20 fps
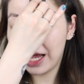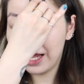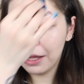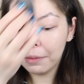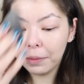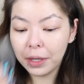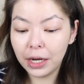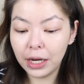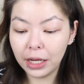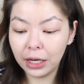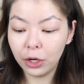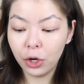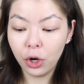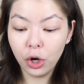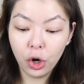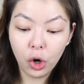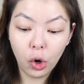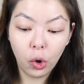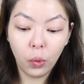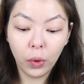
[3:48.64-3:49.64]
I am
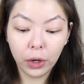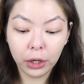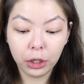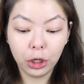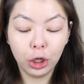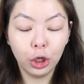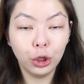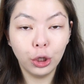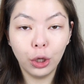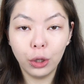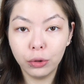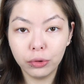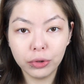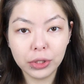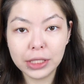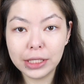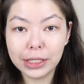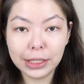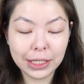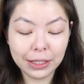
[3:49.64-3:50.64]
getting nowhere
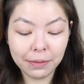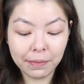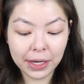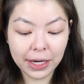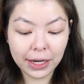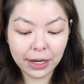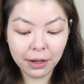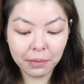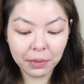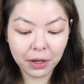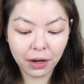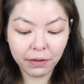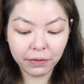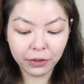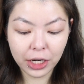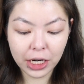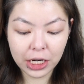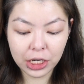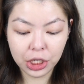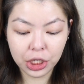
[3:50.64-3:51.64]
close to medium
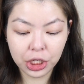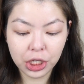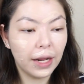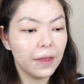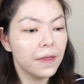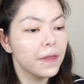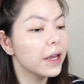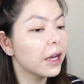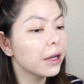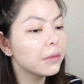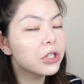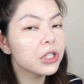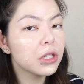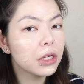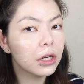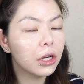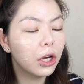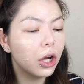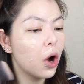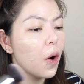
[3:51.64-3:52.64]
coverage. I think I'm just
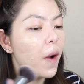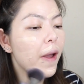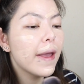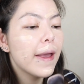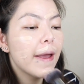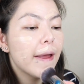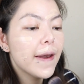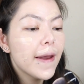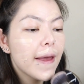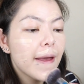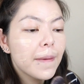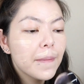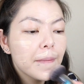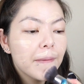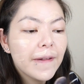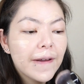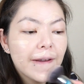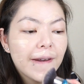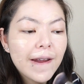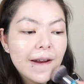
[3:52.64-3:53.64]
going to go in and
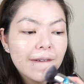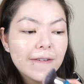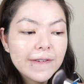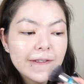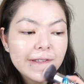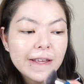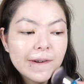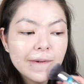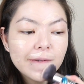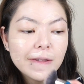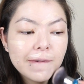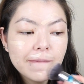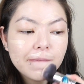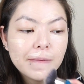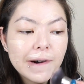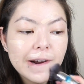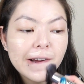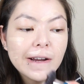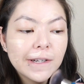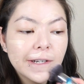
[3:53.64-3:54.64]
blend everything with a
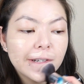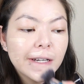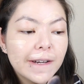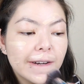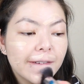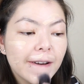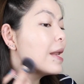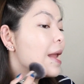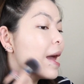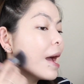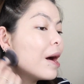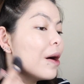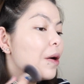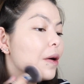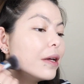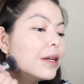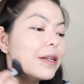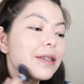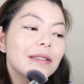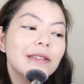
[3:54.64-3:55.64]
brush. Now
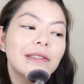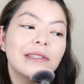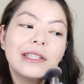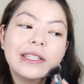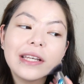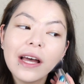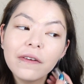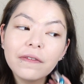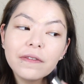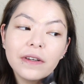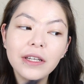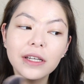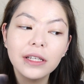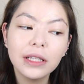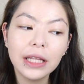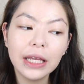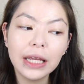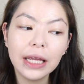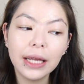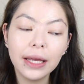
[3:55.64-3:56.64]
it is
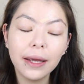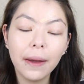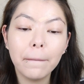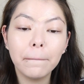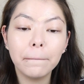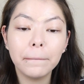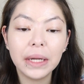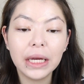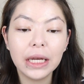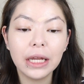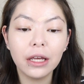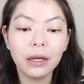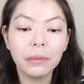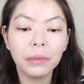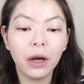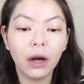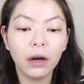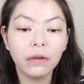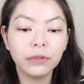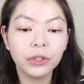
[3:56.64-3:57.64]
definitely
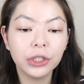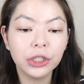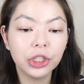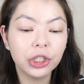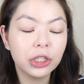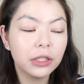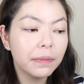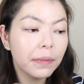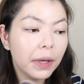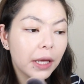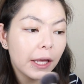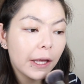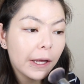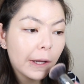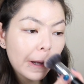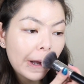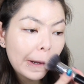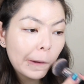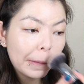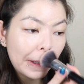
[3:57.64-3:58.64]
medium coverage to
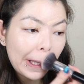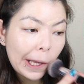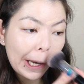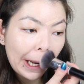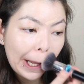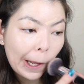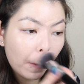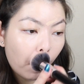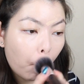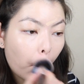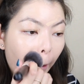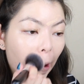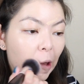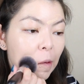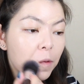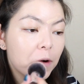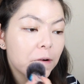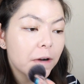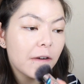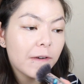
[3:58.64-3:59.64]
me. I'm getting way
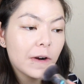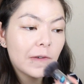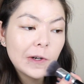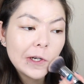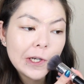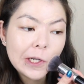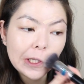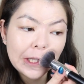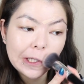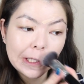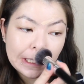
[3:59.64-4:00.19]
more coverage to the